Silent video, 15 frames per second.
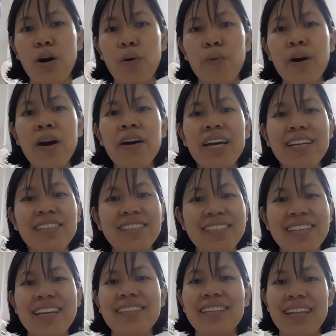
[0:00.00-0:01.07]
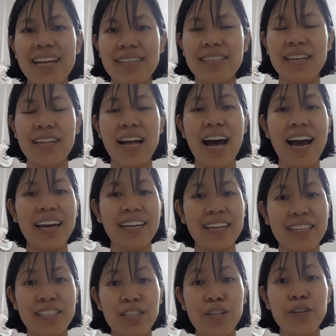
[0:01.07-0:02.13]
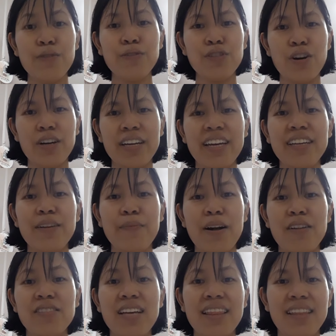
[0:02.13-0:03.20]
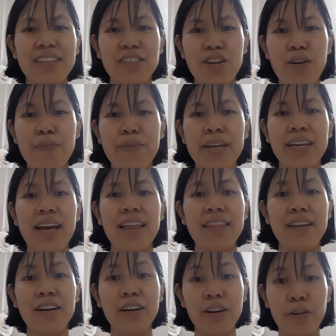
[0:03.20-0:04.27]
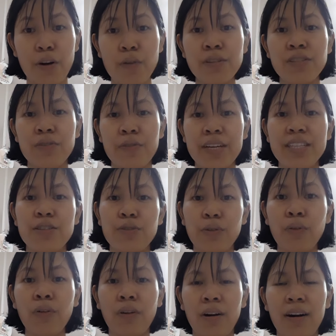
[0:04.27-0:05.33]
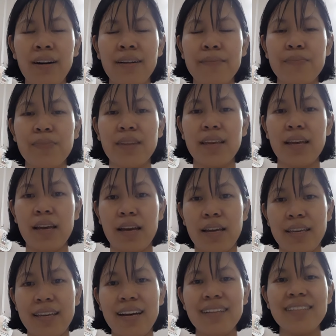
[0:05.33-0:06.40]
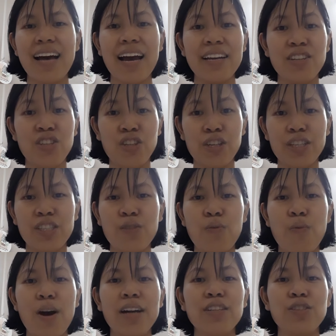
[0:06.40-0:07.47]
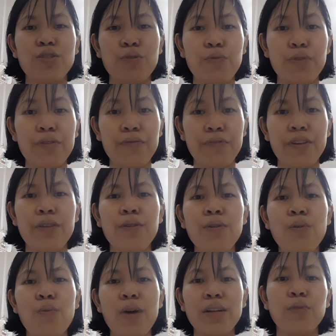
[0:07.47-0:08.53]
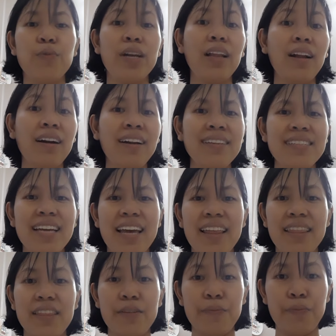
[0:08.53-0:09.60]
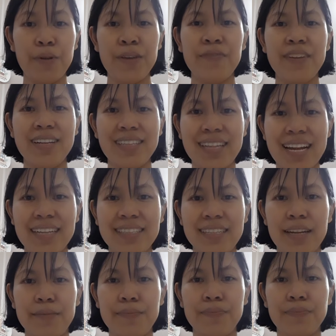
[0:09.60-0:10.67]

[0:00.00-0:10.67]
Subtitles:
Well, in today's lesson, I continue talking about the topic the grocery store. Yes, I just want to review what we learned in the previous lesson,